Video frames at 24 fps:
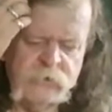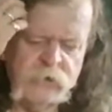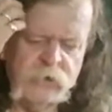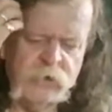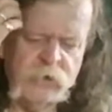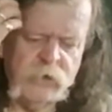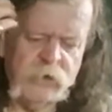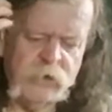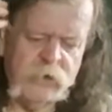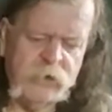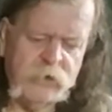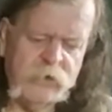
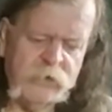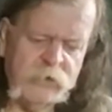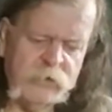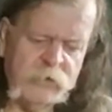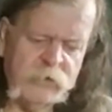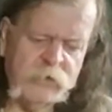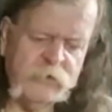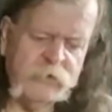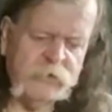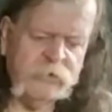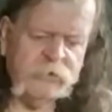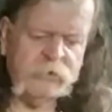uh,
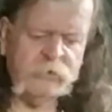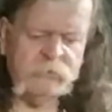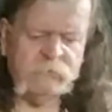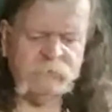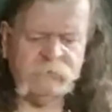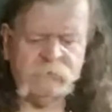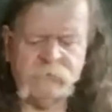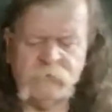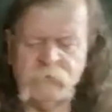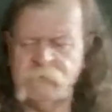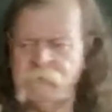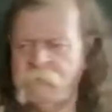
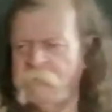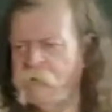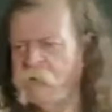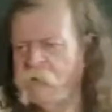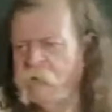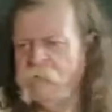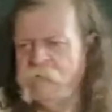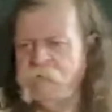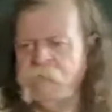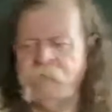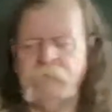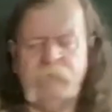for
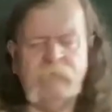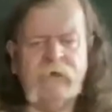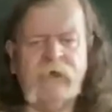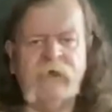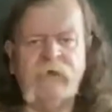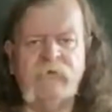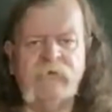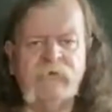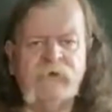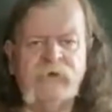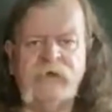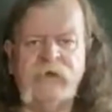a
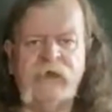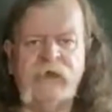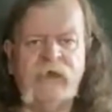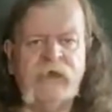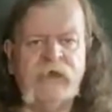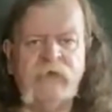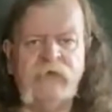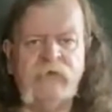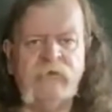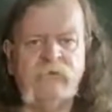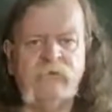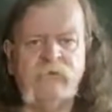pound a day.
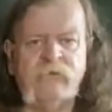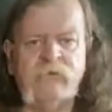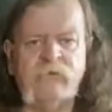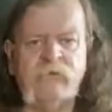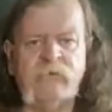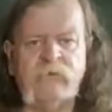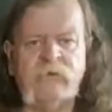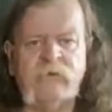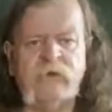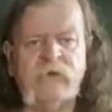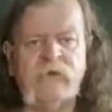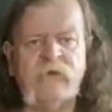You
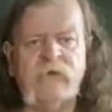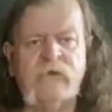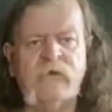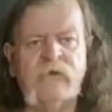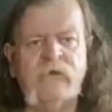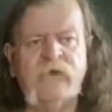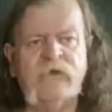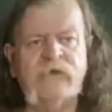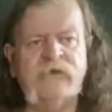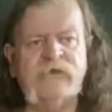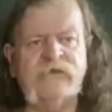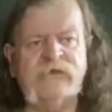could uh,
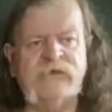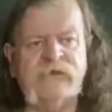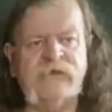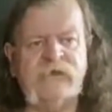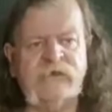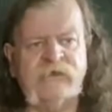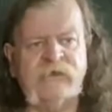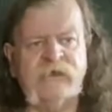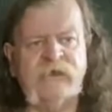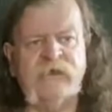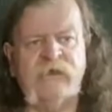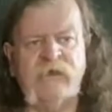sit
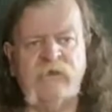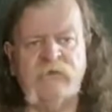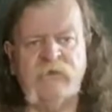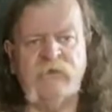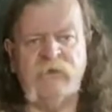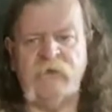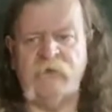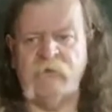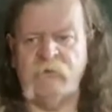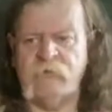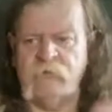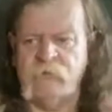there, and
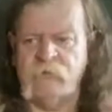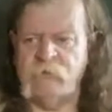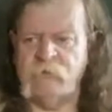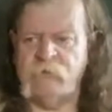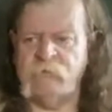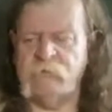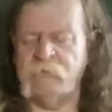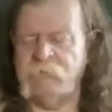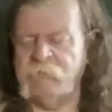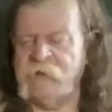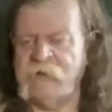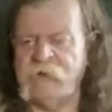then another
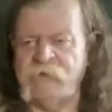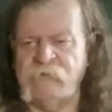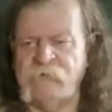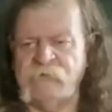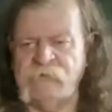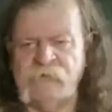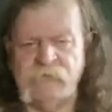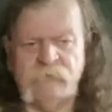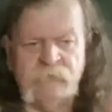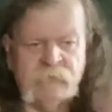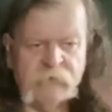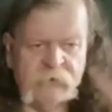pound
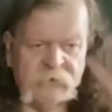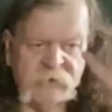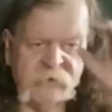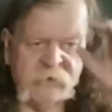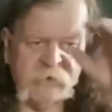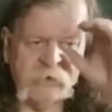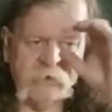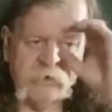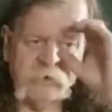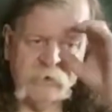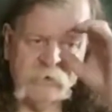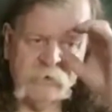you'd buy a,
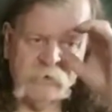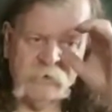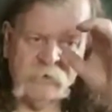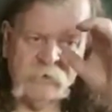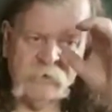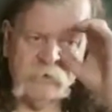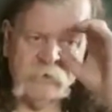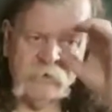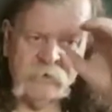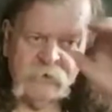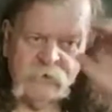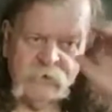
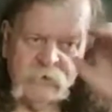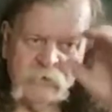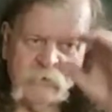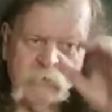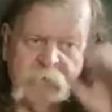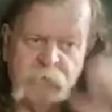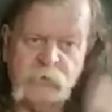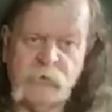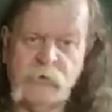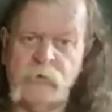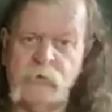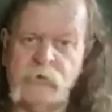a
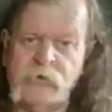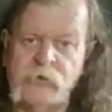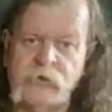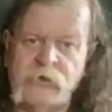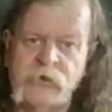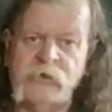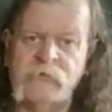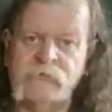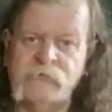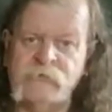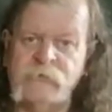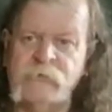
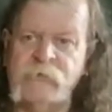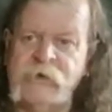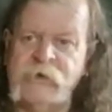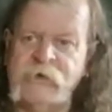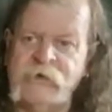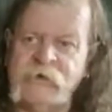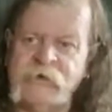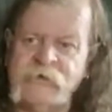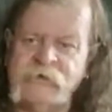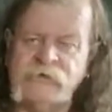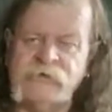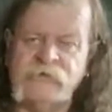monocular from
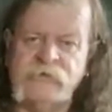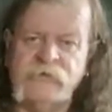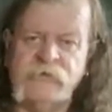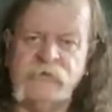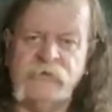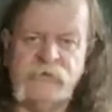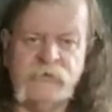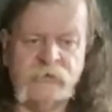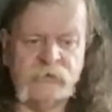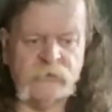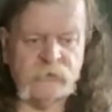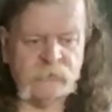Lancaster and
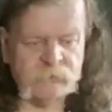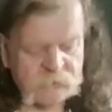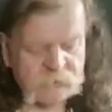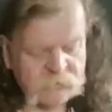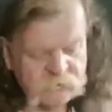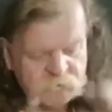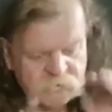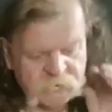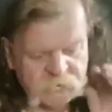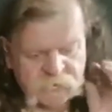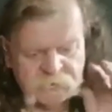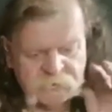Thorpe,
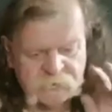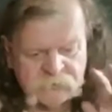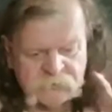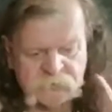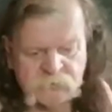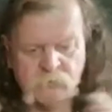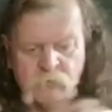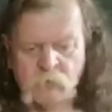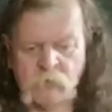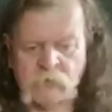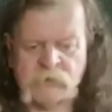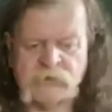and you could
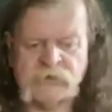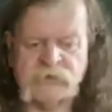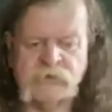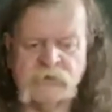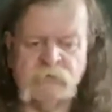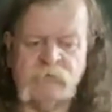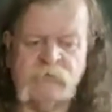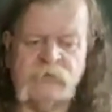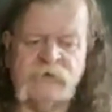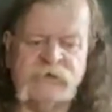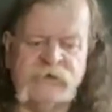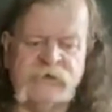watch the
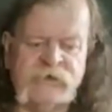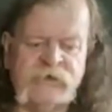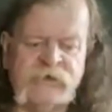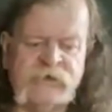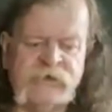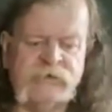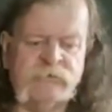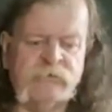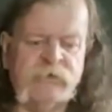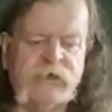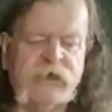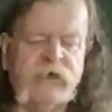
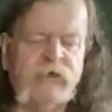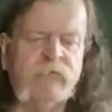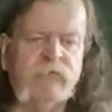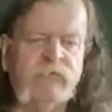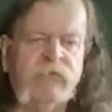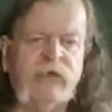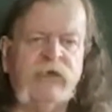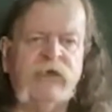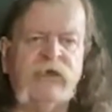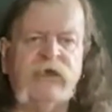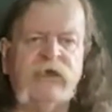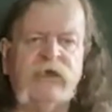proceedings without
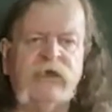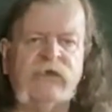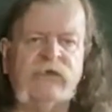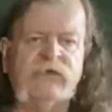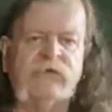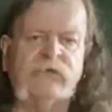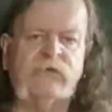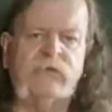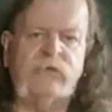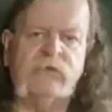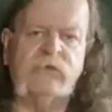being hassled.